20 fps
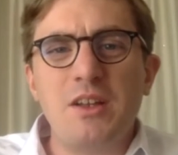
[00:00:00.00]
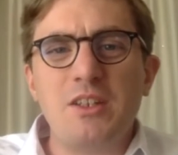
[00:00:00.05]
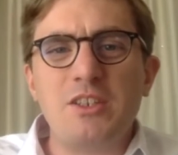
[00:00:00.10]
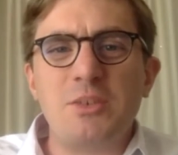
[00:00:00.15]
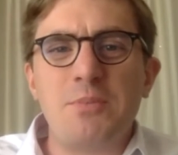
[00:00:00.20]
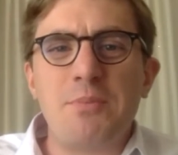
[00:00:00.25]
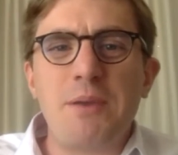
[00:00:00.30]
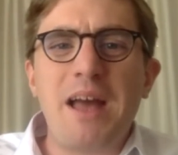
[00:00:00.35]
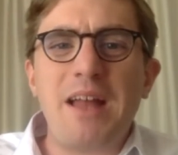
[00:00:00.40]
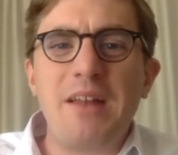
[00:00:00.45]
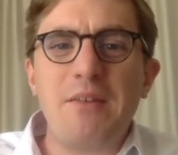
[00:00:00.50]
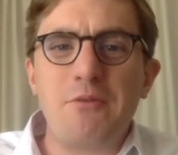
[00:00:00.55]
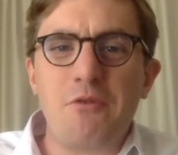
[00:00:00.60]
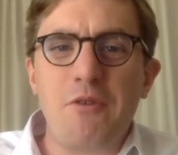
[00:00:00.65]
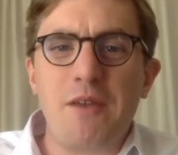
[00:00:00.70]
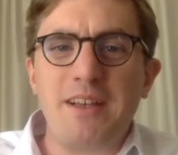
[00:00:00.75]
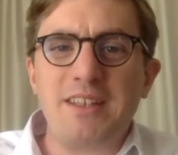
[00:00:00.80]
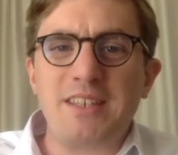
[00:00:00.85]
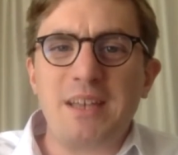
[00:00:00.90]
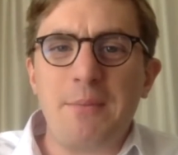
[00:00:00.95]
Japan, for
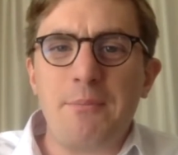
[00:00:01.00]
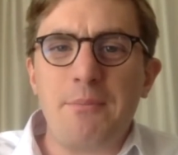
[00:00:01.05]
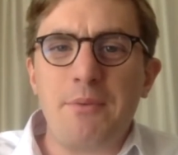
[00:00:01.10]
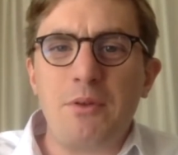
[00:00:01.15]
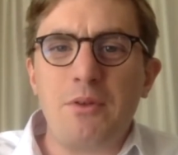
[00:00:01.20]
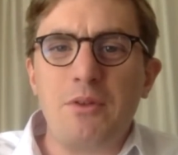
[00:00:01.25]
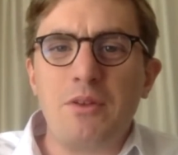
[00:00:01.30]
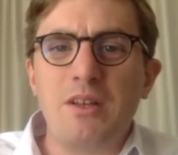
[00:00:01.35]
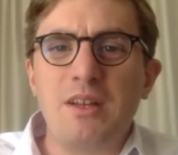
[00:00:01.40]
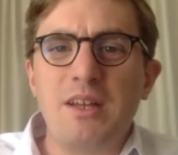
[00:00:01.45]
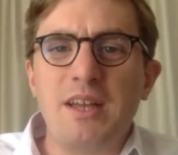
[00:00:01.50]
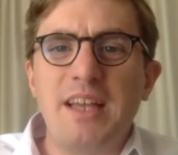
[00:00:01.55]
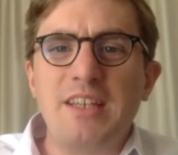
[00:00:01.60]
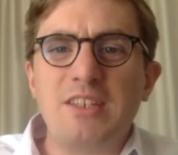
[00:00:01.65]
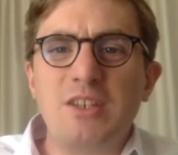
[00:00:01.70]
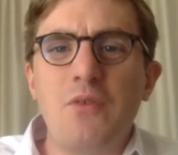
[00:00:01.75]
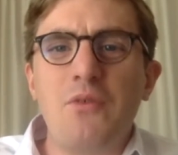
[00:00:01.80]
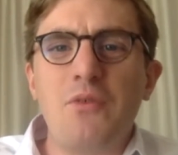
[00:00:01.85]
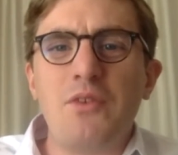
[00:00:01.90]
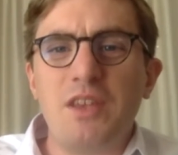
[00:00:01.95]
example, is
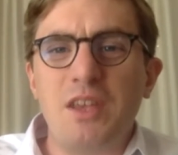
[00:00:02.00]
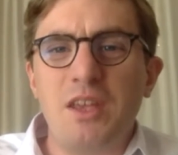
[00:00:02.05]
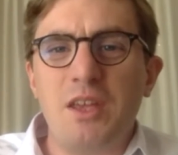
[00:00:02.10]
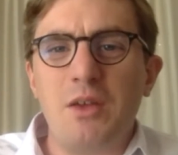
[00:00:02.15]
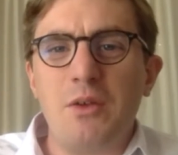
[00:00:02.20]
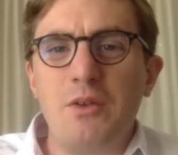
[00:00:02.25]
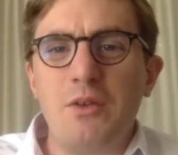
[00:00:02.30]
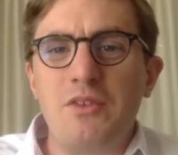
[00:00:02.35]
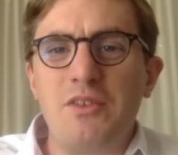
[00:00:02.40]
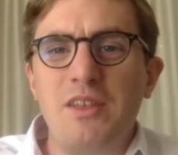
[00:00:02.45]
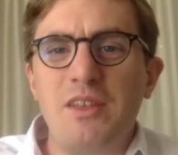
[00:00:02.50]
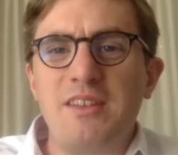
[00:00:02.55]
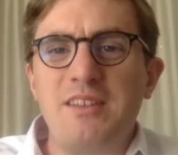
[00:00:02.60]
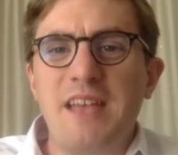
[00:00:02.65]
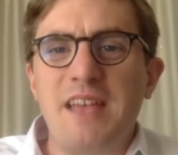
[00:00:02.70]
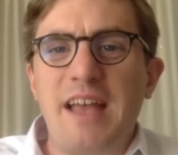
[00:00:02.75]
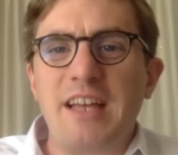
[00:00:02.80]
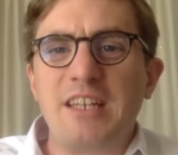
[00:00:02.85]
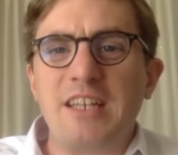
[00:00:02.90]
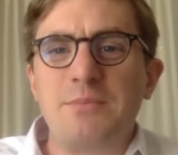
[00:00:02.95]
often used in
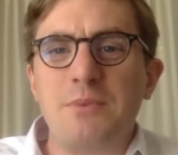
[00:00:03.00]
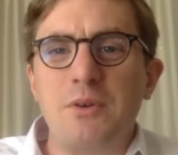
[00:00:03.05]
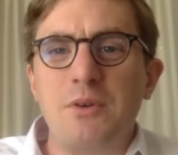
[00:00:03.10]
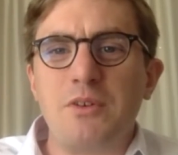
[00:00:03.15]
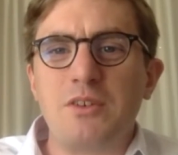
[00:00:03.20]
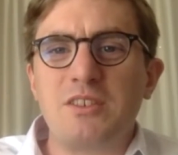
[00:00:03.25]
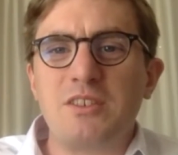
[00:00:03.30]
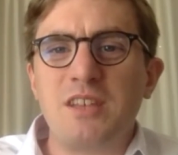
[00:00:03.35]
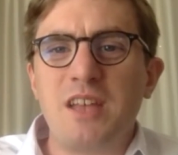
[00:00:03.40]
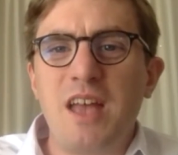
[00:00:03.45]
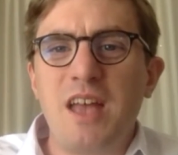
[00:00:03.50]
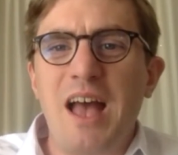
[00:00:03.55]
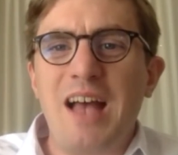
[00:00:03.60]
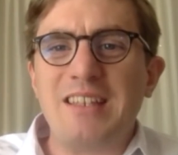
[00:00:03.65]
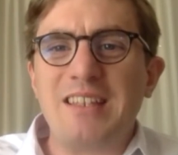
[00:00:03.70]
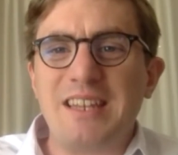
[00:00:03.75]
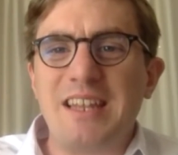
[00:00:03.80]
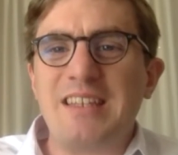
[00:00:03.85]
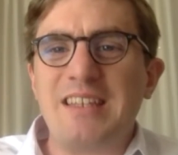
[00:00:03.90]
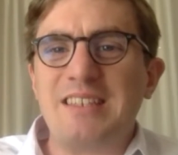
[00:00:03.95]
textbooks
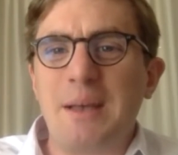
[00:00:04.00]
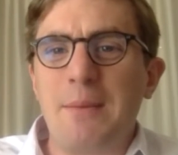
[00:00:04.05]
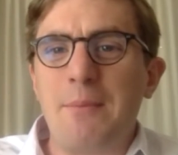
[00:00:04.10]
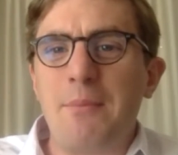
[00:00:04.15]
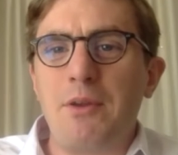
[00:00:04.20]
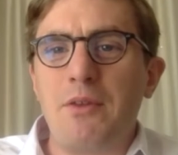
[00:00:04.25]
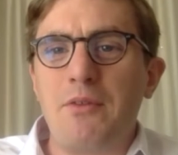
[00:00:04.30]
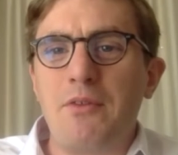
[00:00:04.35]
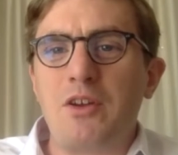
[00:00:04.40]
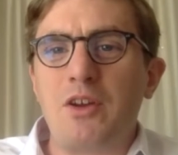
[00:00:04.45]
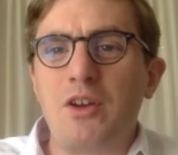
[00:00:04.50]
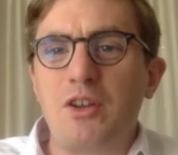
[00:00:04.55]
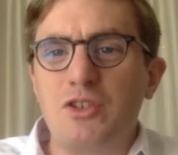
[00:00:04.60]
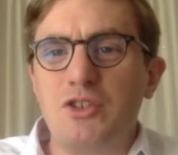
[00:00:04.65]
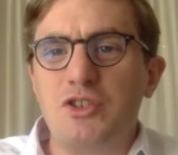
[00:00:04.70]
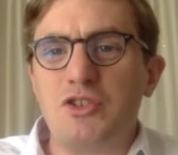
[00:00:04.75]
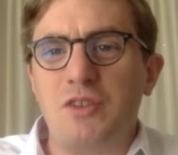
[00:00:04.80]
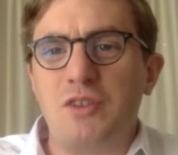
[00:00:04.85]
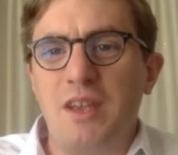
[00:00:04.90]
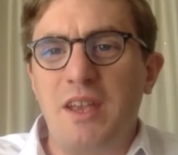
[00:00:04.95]
as an example of a
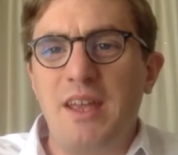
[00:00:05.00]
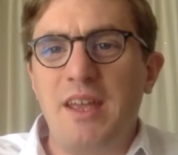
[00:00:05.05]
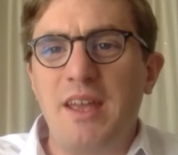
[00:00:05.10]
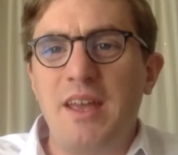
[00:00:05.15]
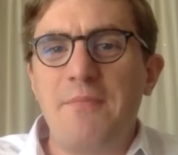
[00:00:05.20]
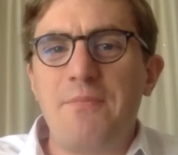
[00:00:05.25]
country